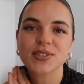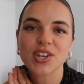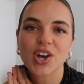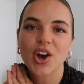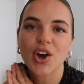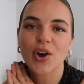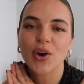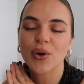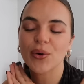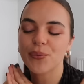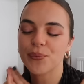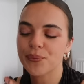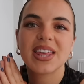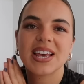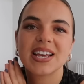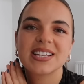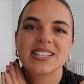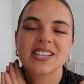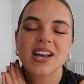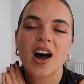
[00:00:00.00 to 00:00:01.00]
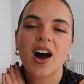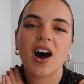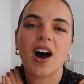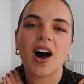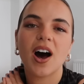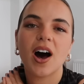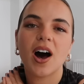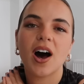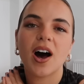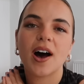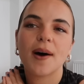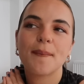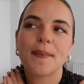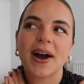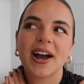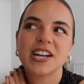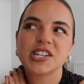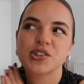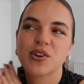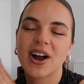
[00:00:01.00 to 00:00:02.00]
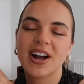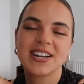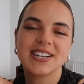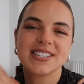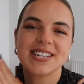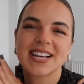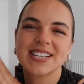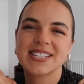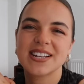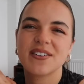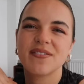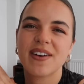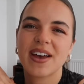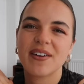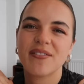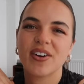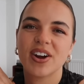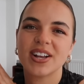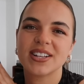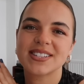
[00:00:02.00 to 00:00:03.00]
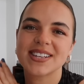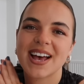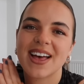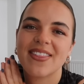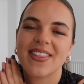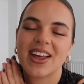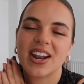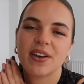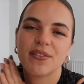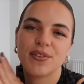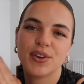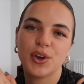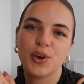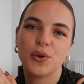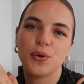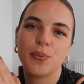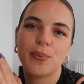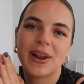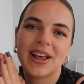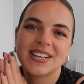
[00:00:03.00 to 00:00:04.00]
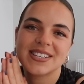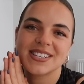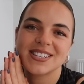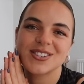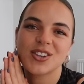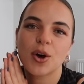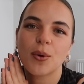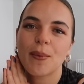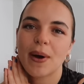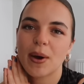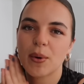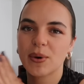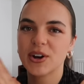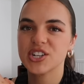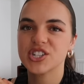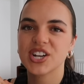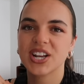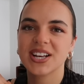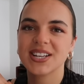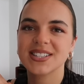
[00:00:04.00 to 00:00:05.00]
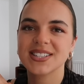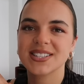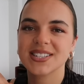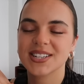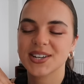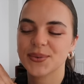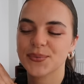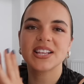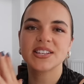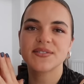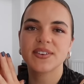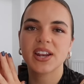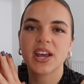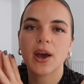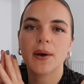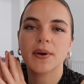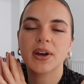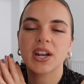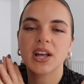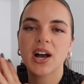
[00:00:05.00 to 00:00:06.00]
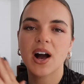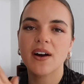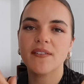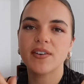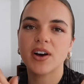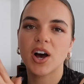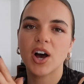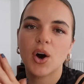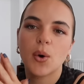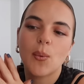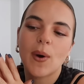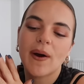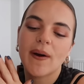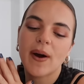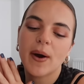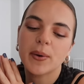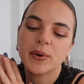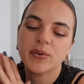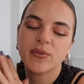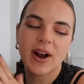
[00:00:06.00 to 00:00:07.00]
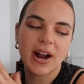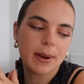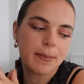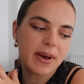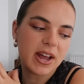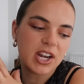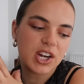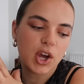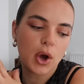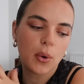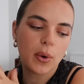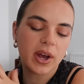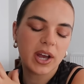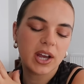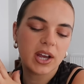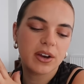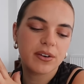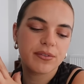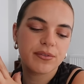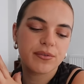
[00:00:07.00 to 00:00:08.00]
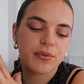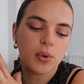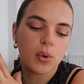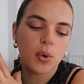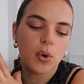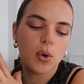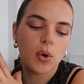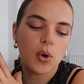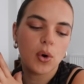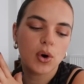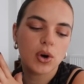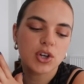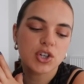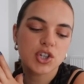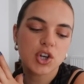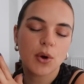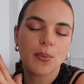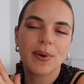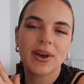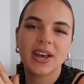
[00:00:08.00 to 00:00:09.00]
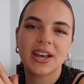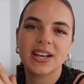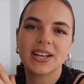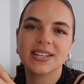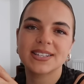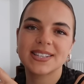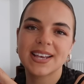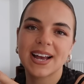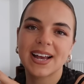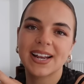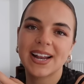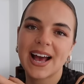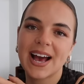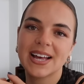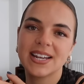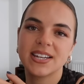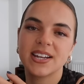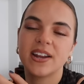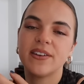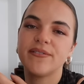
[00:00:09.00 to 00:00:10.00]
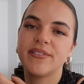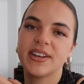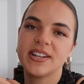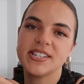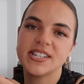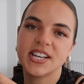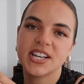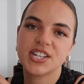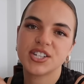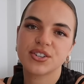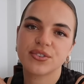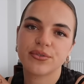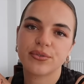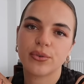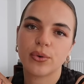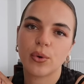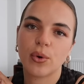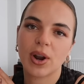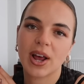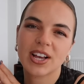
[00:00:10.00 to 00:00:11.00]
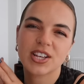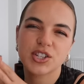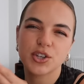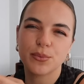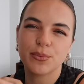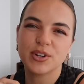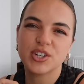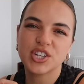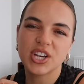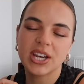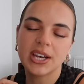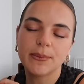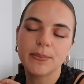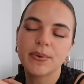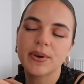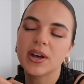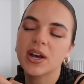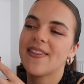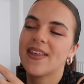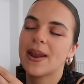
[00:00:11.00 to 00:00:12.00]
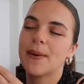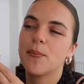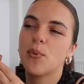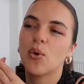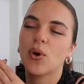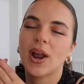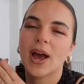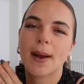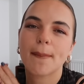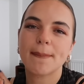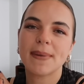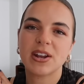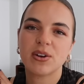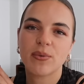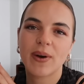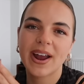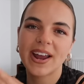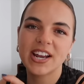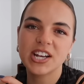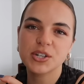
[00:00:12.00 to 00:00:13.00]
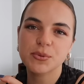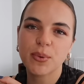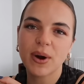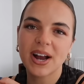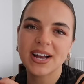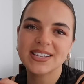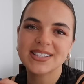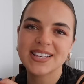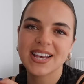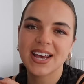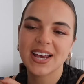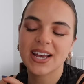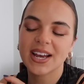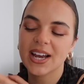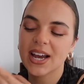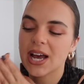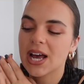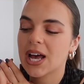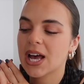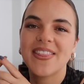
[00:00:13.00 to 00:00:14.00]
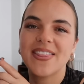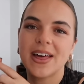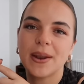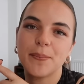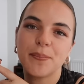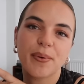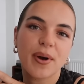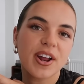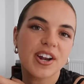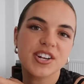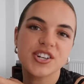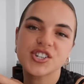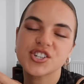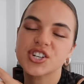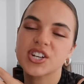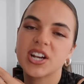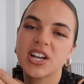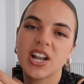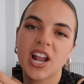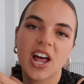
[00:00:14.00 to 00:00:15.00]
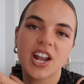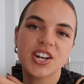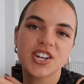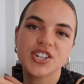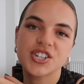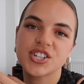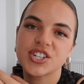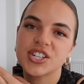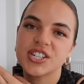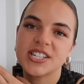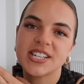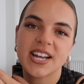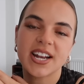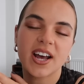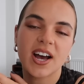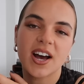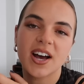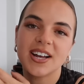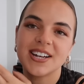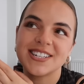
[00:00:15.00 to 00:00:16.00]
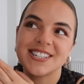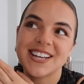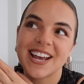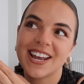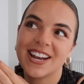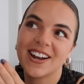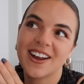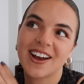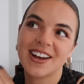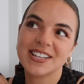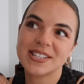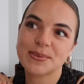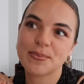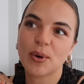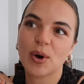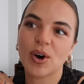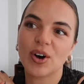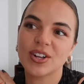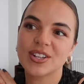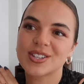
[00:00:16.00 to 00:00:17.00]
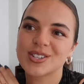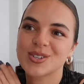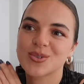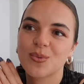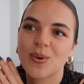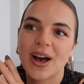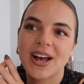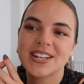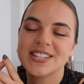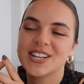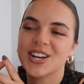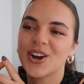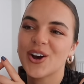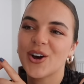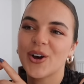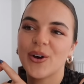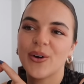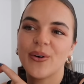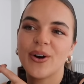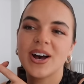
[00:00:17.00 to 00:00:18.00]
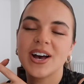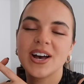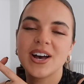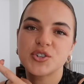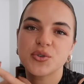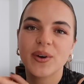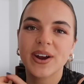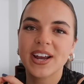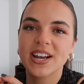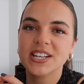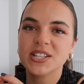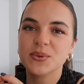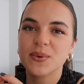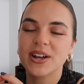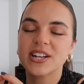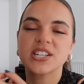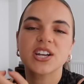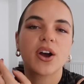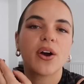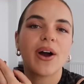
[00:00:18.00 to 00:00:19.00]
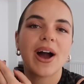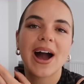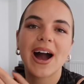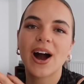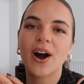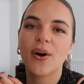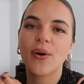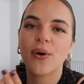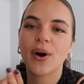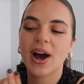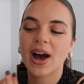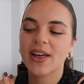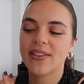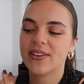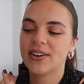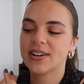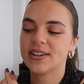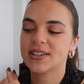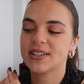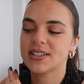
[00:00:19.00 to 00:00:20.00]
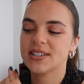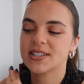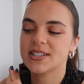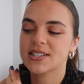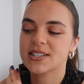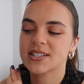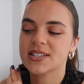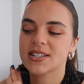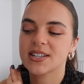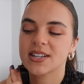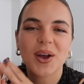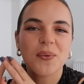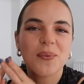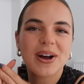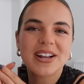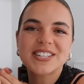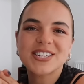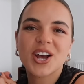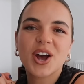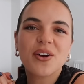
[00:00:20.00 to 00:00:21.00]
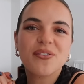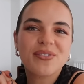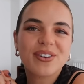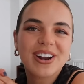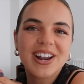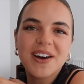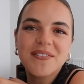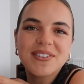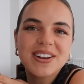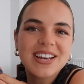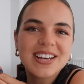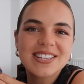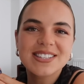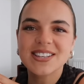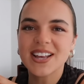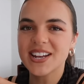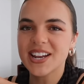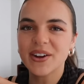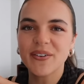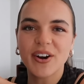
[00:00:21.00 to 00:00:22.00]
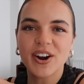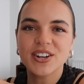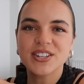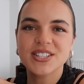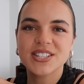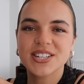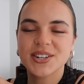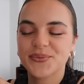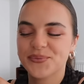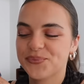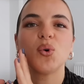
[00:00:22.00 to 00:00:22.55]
So these are my tried and tested favorites and then a few places on my wish list. In this video, I'm going to cover where I would recommend going for shopping secondhand and vintage for like super cheap, and then more like mid-range pricing, and then brunch, lunch, dinner, date night spots, where to go for drinks, where to go out, and where to go for a lovely Sunday roast.